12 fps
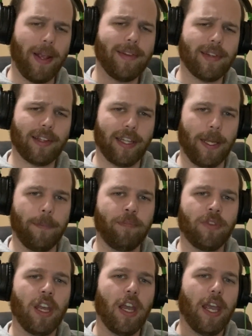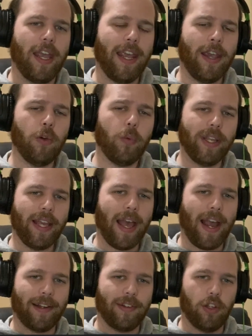Basically, in
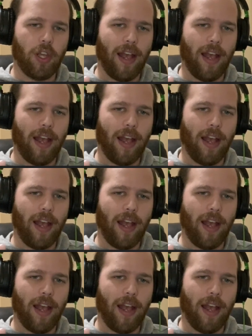React,